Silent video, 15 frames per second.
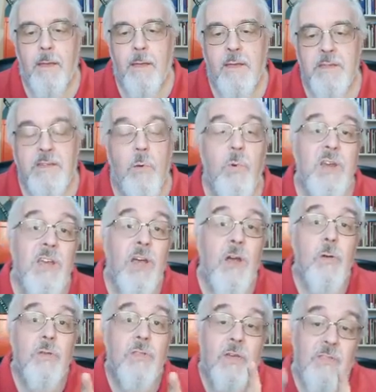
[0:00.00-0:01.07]
So we
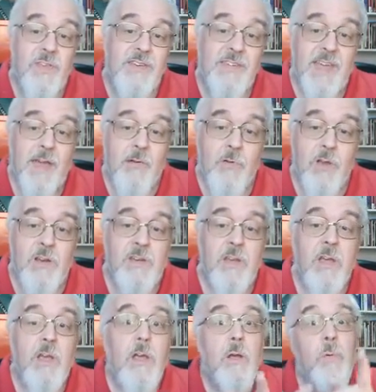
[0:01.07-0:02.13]
know that this Herod
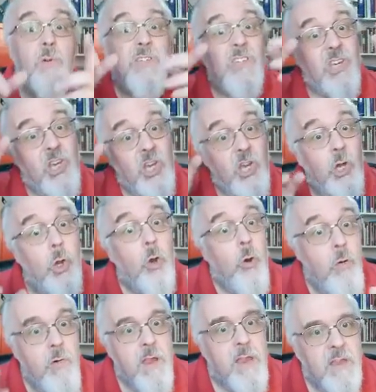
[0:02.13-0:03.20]
was
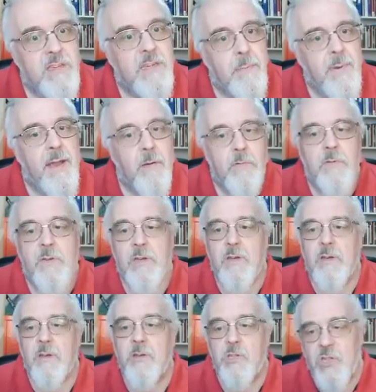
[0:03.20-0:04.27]
curious about
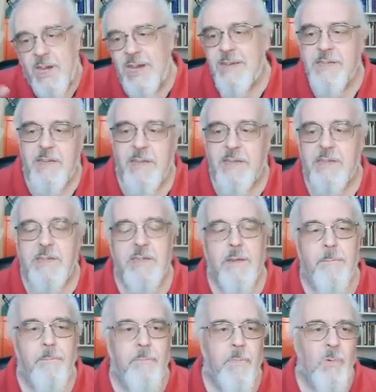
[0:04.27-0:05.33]
Jesus.
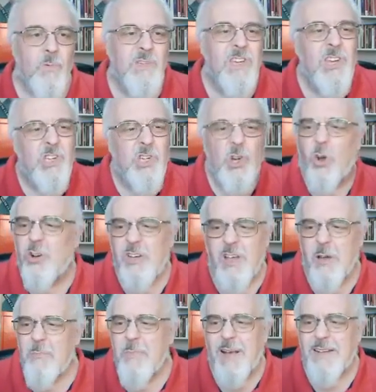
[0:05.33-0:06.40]
Was he John
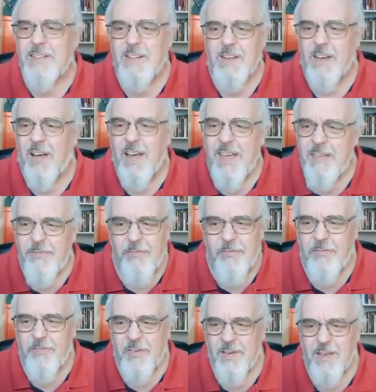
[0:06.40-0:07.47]
come back to
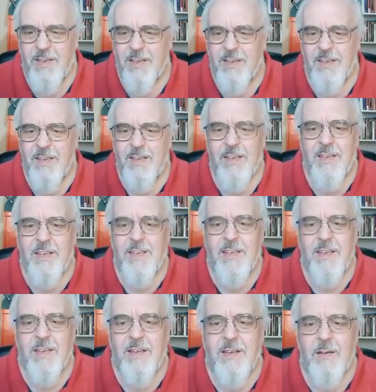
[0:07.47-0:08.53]
life?
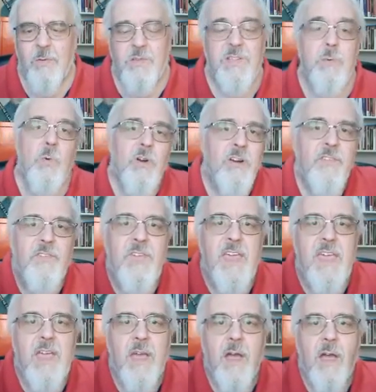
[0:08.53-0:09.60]
Was he one of
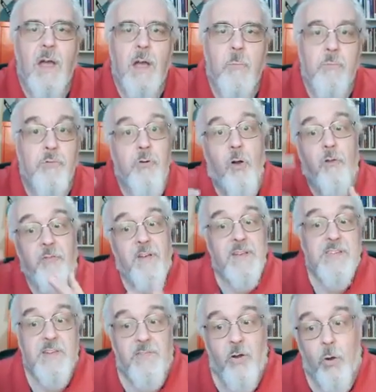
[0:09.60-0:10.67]
the
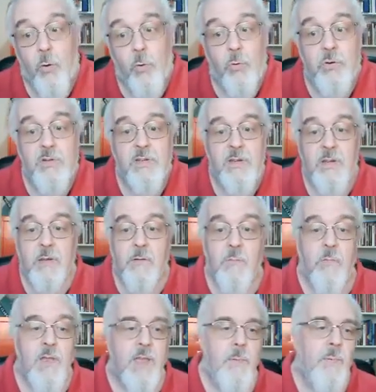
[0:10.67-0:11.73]
prophets of old
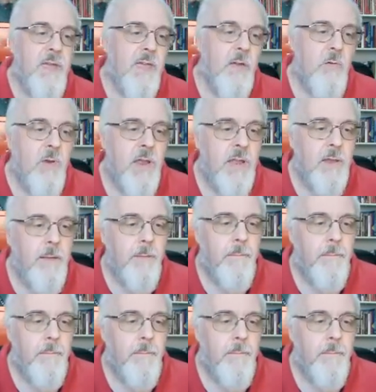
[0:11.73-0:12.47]
reappearing?